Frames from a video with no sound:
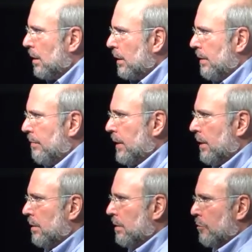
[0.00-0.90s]

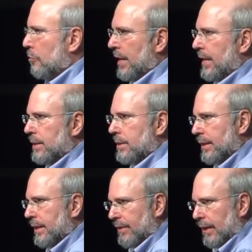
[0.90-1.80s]
giving the greatest
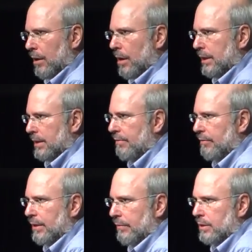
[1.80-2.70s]
gift that God has ever
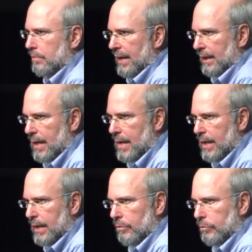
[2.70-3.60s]
given to
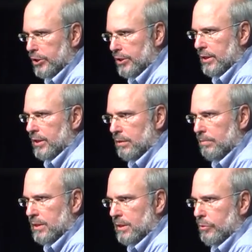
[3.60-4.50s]
mankind, which is the
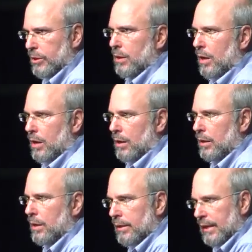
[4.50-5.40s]
intimacy with God
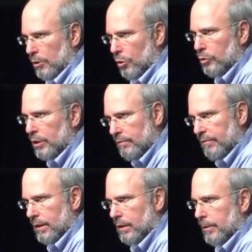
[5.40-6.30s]
that's only
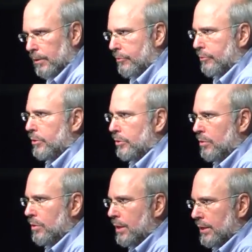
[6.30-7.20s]
available
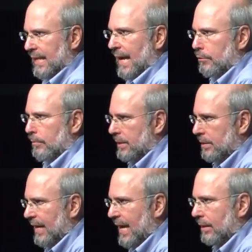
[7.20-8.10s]
through the sacraments of
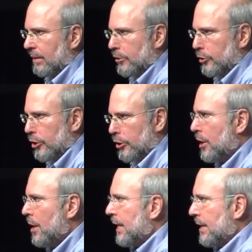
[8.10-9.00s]
the Catholic Church?
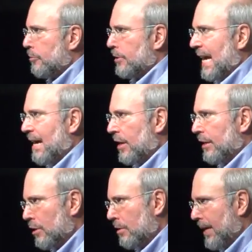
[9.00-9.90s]
In other words, how can
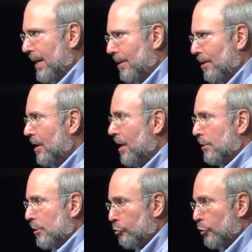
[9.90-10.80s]
you compare
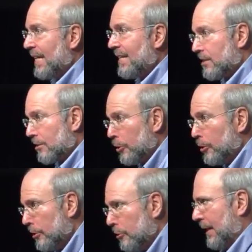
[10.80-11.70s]
the greatest
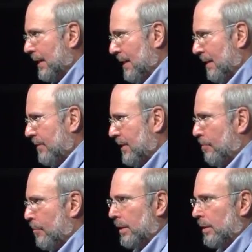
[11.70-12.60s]
good you can give
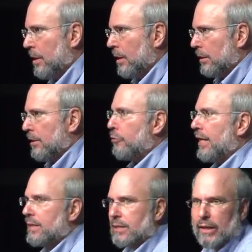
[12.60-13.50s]
someone to the
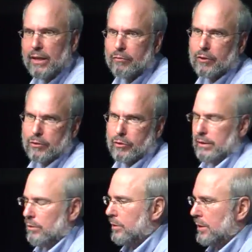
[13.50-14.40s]
greatest evil you
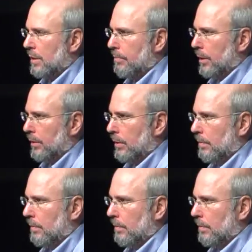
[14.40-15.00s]
can do to someone?